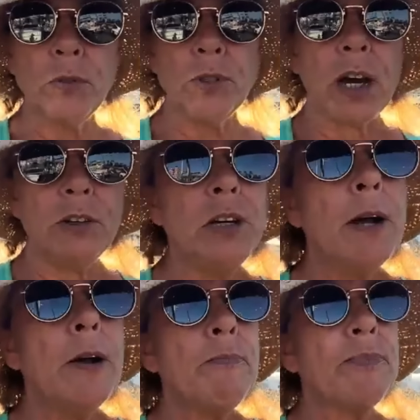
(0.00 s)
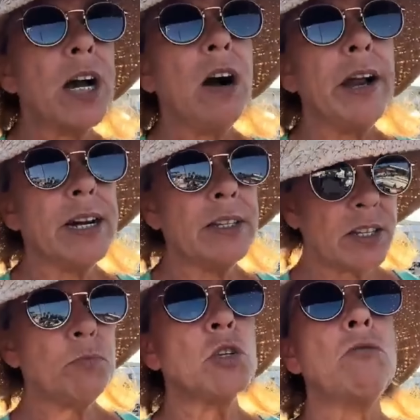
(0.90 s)
all know that I
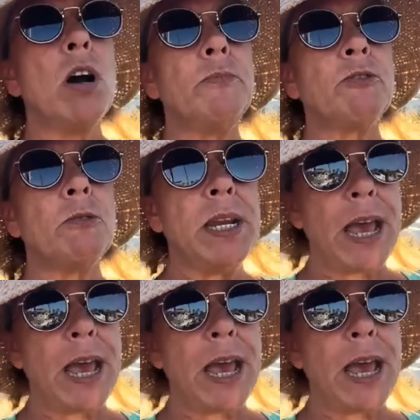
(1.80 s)
unsubscribed from